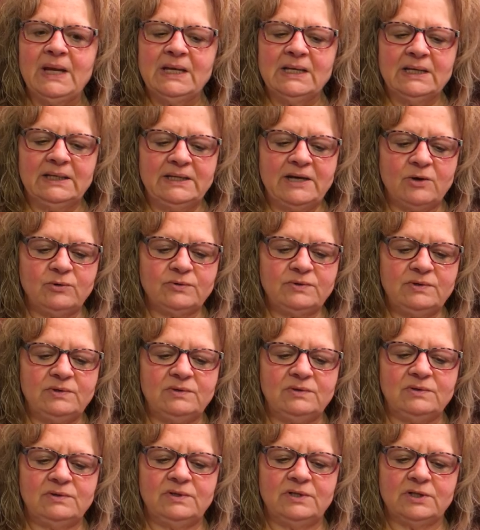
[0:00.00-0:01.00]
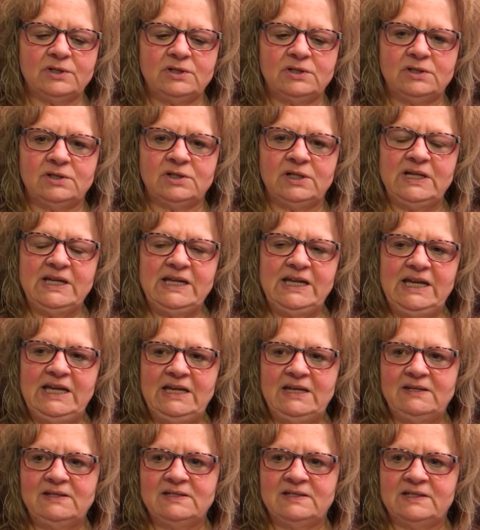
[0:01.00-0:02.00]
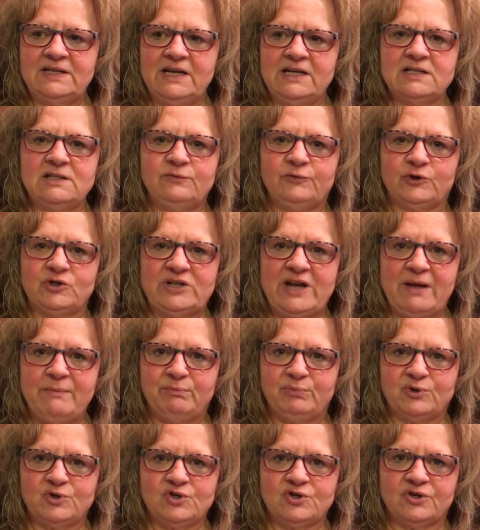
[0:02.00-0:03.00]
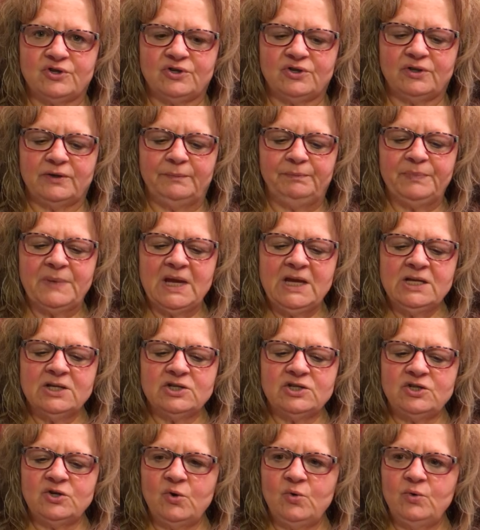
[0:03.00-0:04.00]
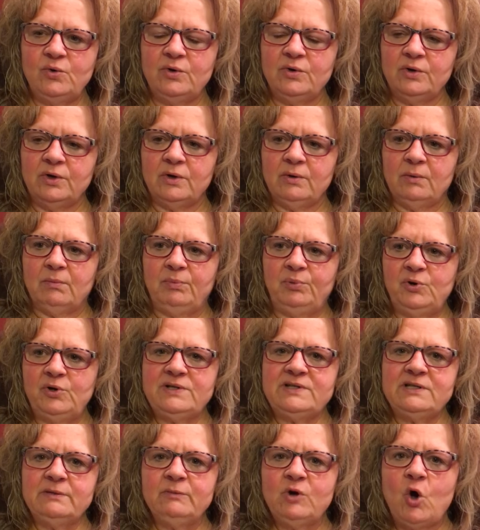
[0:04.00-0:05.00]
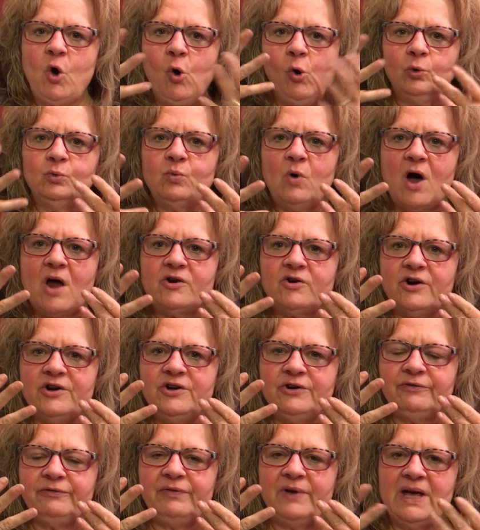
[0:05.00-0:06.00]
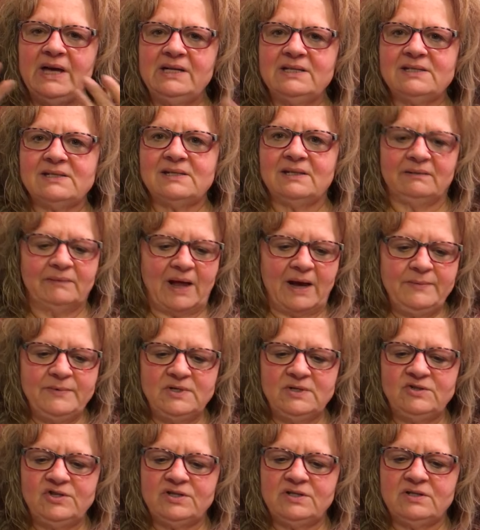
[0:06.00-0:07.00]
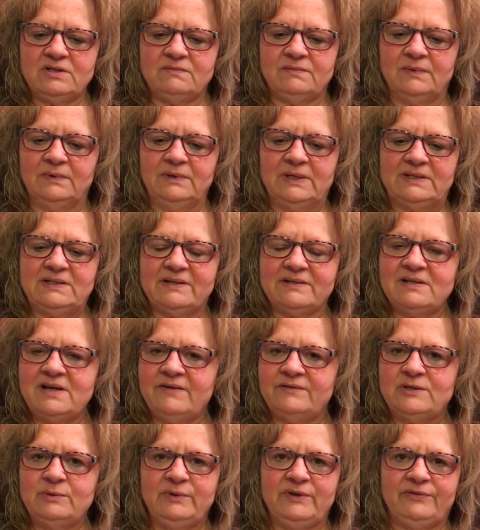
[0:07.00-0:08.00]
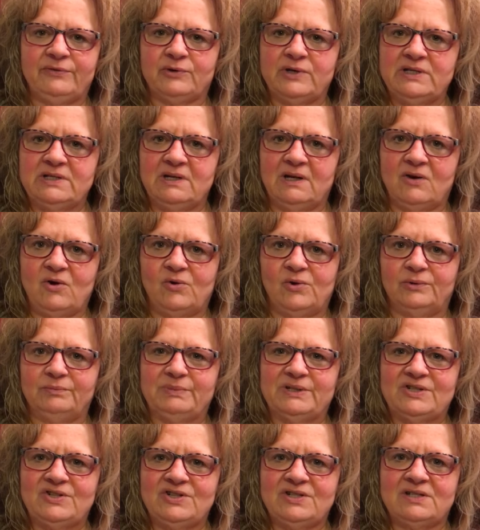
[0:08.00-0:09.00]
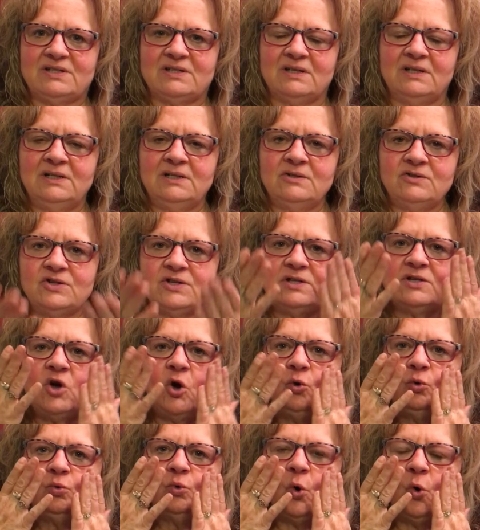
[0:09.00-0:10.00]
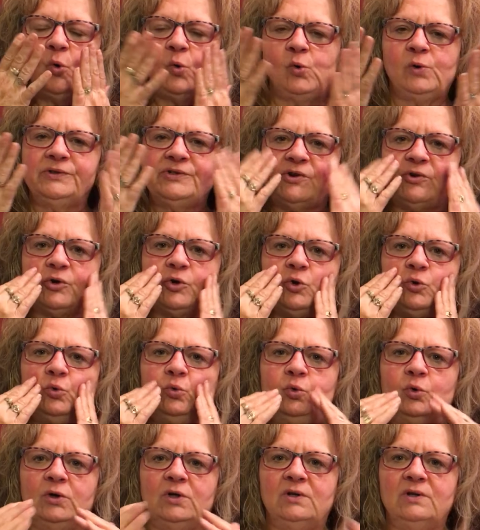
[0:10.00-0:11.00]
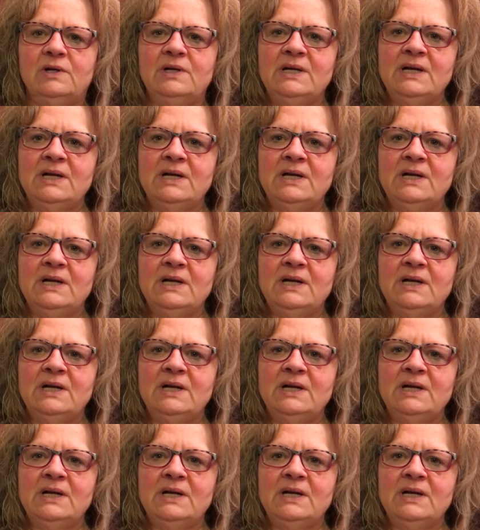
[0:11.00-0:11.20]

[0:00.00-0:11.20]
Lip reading: Now, the T stands for temperature. So put some cold water on your face. I mean, just, it doesn't have to be freezing cold, but just cold or cool.